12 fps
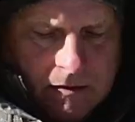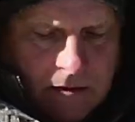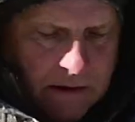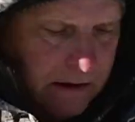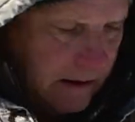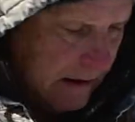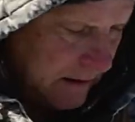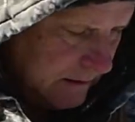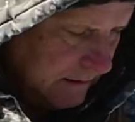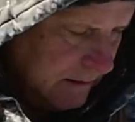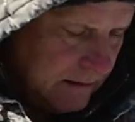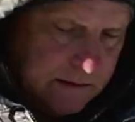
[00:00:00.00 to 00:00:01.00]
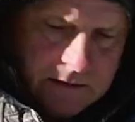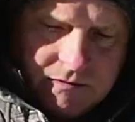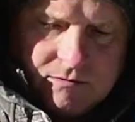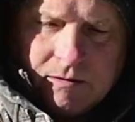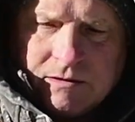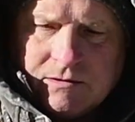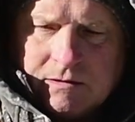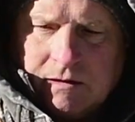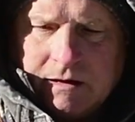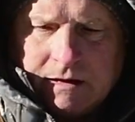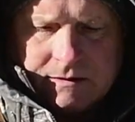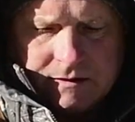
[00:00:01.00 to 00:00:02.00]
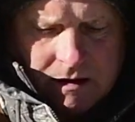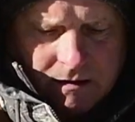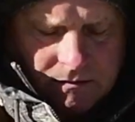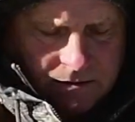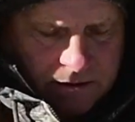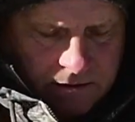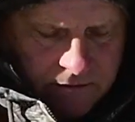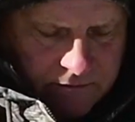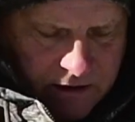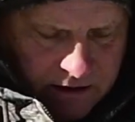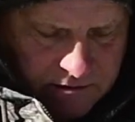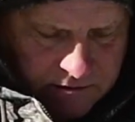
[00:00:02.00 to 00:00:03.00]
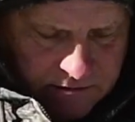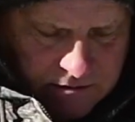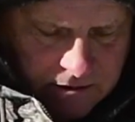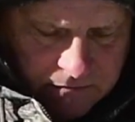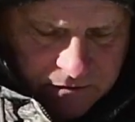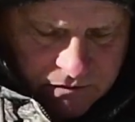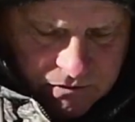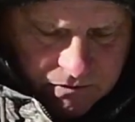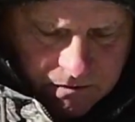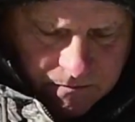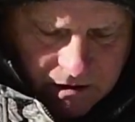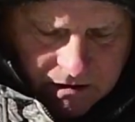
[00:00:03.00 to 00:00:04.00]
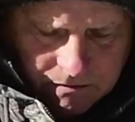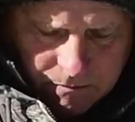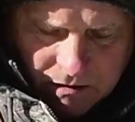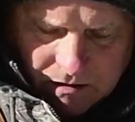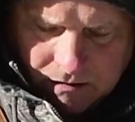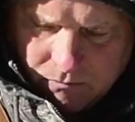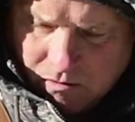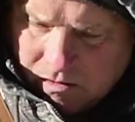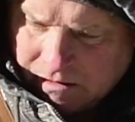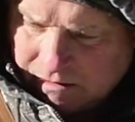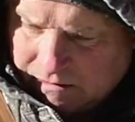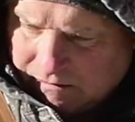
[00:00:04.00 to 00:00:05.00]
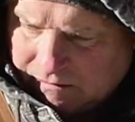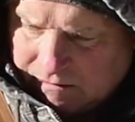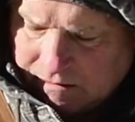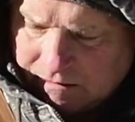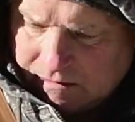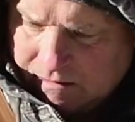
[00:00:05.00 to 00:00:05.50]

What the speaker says: and stretch the legs out, and you've got yourself a short monopod walking stick.